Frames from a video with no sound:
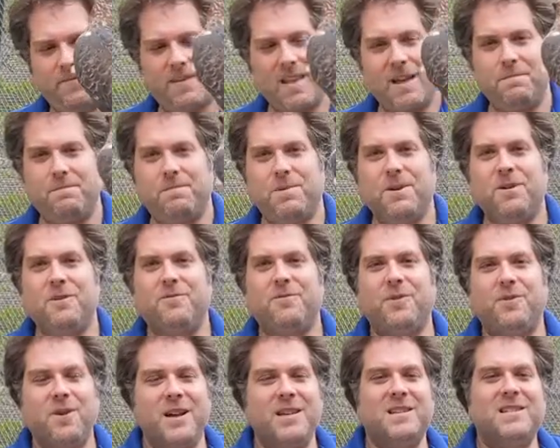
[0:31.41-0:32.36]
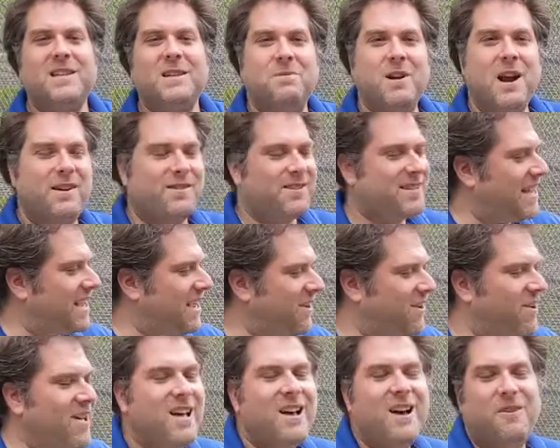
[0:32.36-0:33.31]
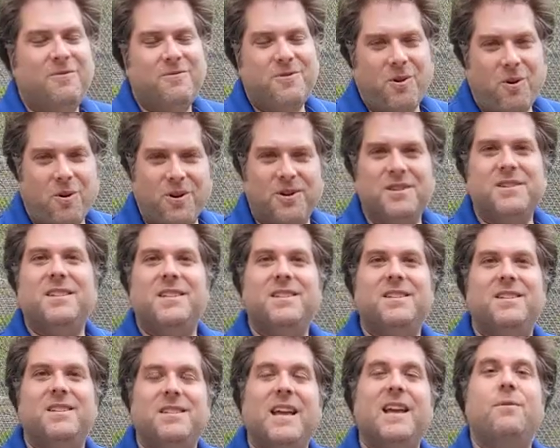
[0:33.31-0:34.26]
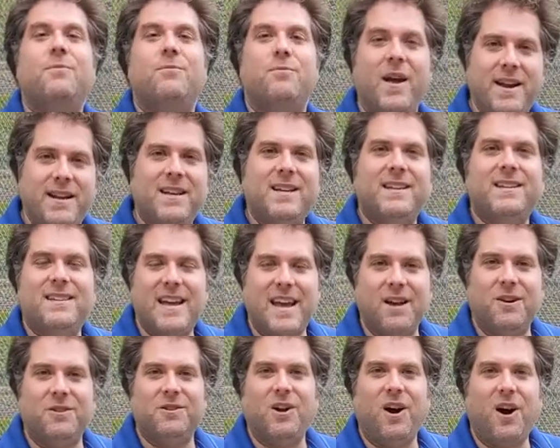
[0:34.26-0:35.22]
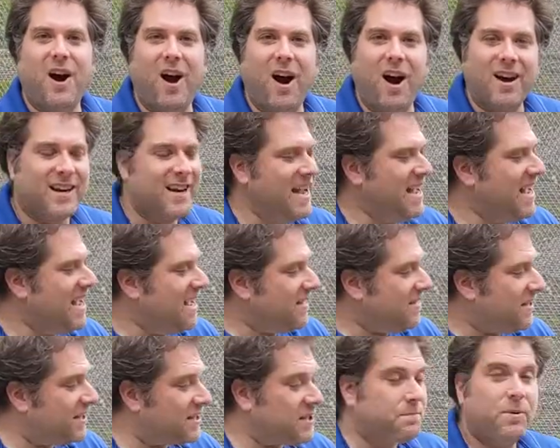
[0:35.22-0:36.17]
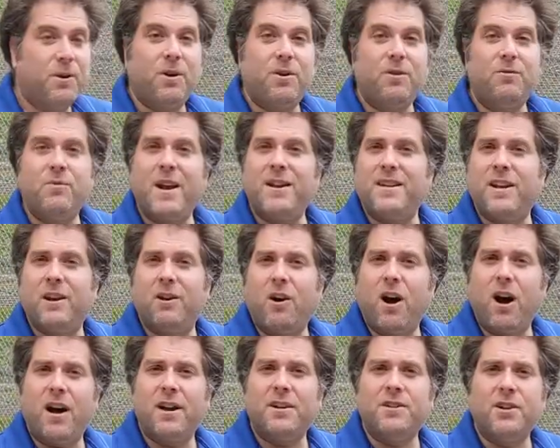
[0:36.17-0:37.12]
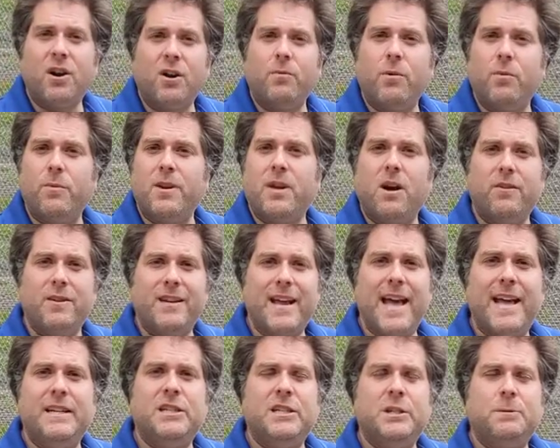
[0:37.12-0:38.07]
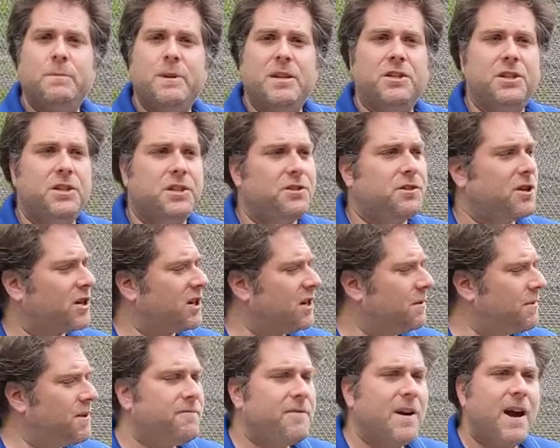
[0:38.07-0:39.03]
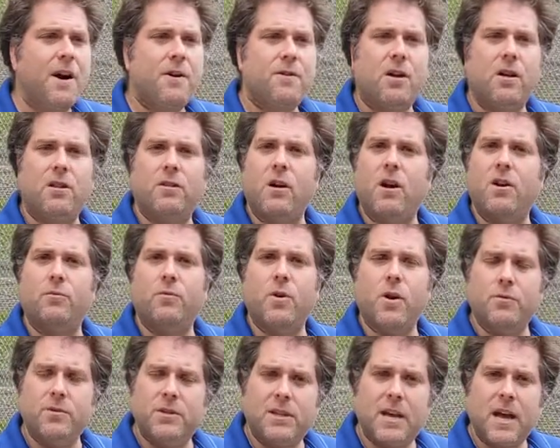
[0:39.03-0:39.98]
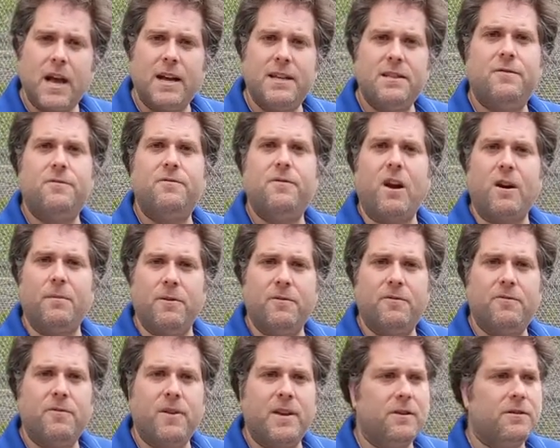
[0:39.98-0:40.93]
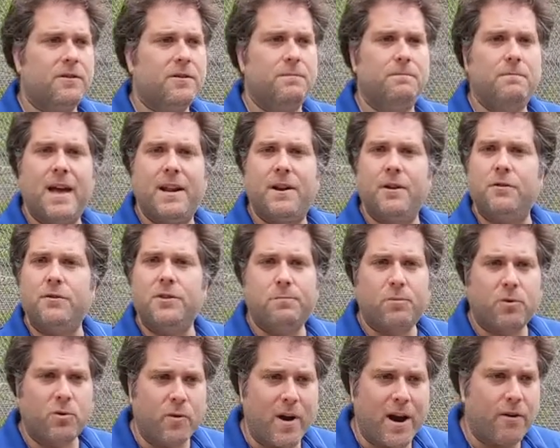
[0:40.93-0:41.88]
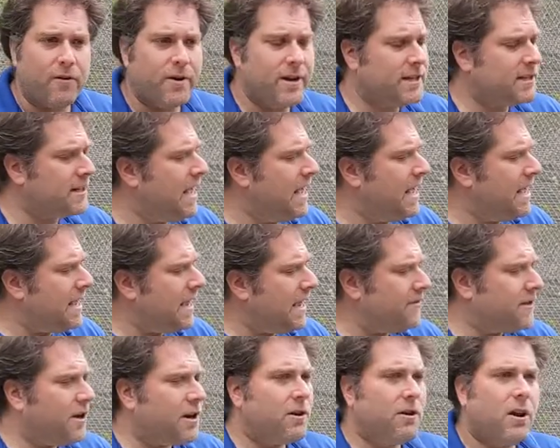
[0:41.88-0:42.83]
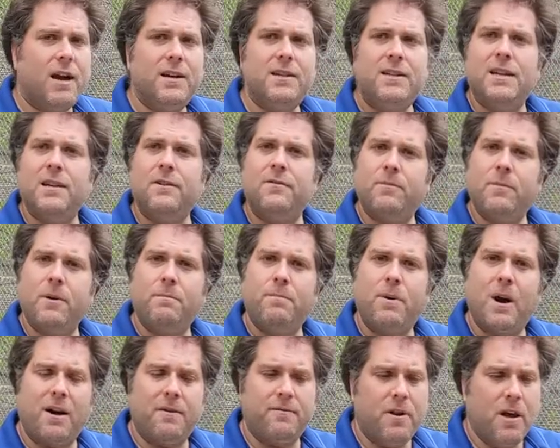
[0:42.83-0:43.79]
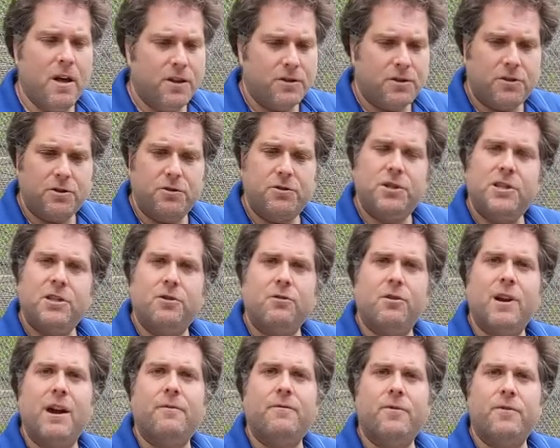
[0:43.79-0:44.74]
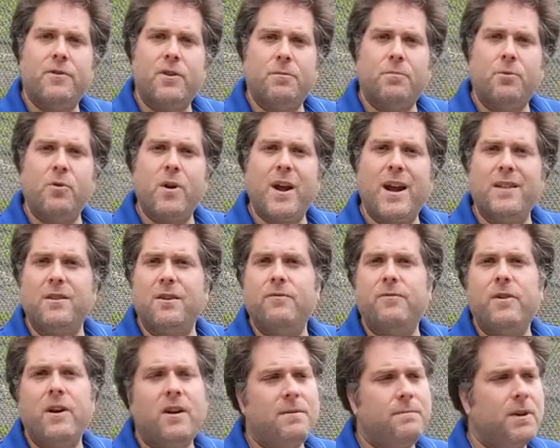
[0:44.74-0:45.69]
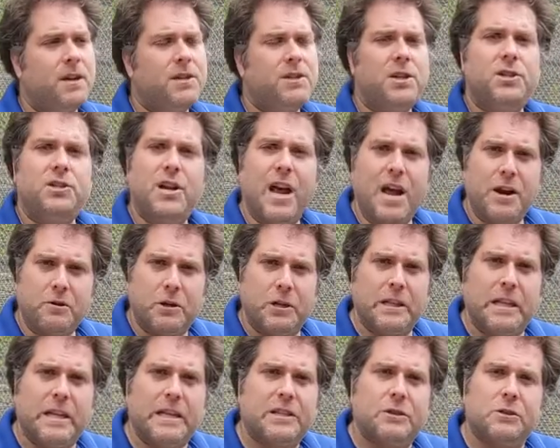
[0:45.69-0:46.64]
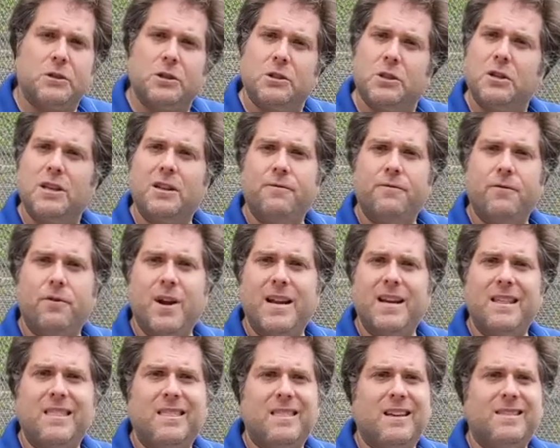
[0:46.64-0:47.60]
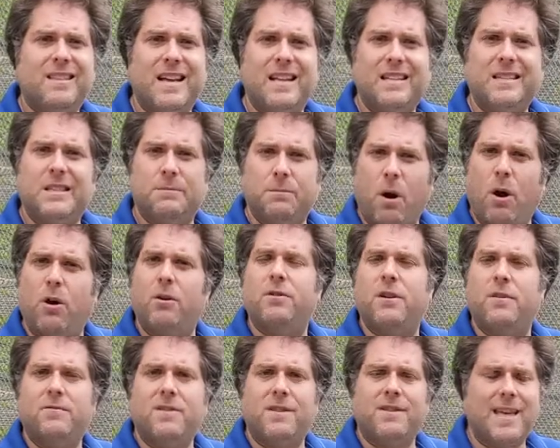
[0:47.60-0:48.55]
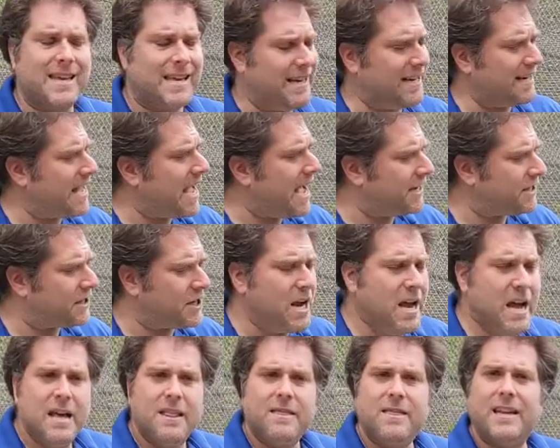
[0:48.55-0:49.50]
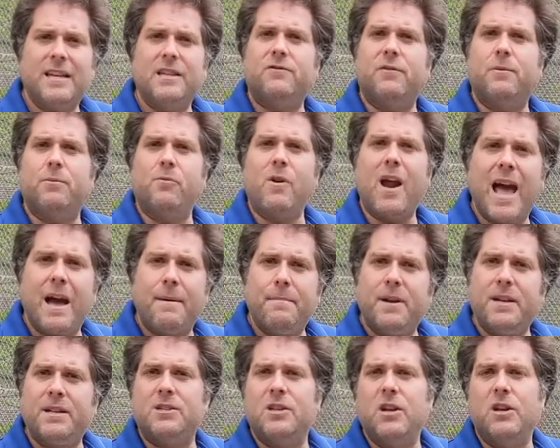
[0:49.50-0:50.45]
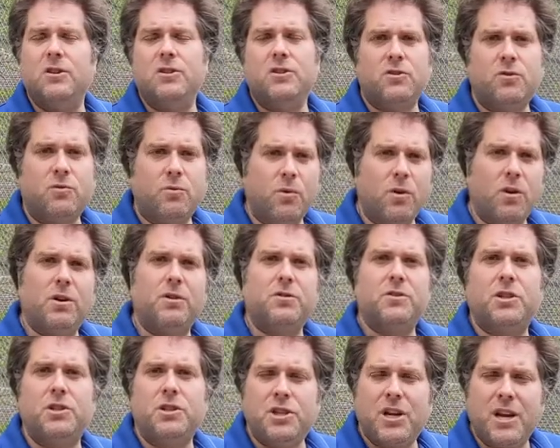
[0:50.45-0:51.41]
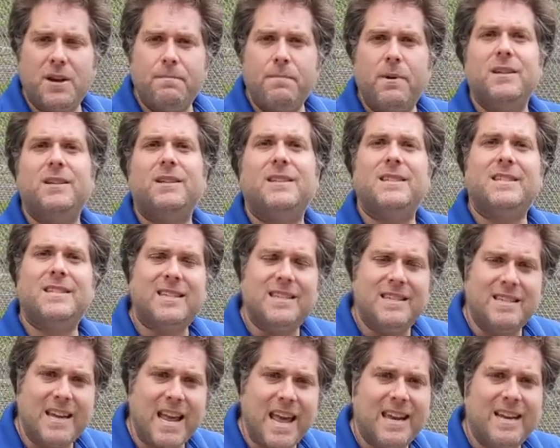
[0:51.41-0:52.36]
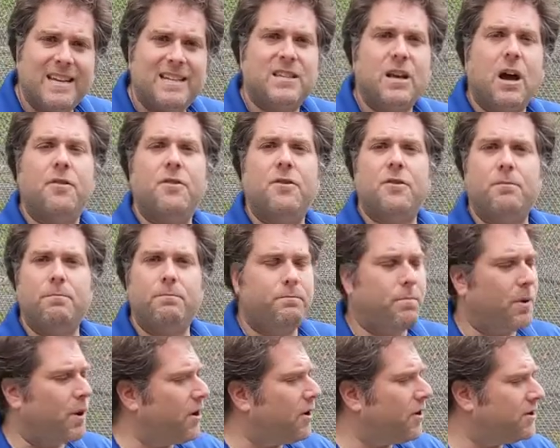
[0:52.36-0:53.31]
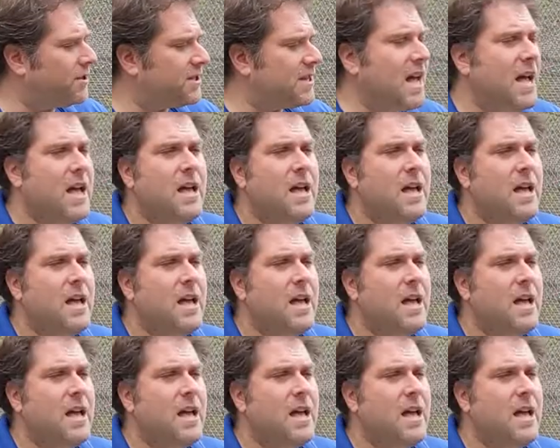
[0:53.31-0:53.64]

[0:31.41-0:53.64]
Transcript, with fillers: that beautiful rusty brown tail. Of course, this is a red-tailed hawk. This bird, red-tailed hawks, are what we call an edge species. They're going to be found along roadsides, farmer fields, meadows, prairies, and they're hunting from above, searching the ground for their prey. They're very much a generalist, so they're looking for anything that's small enough that they can catch. Things from rabbits, squirrels, chipmunks, snakes, other birds,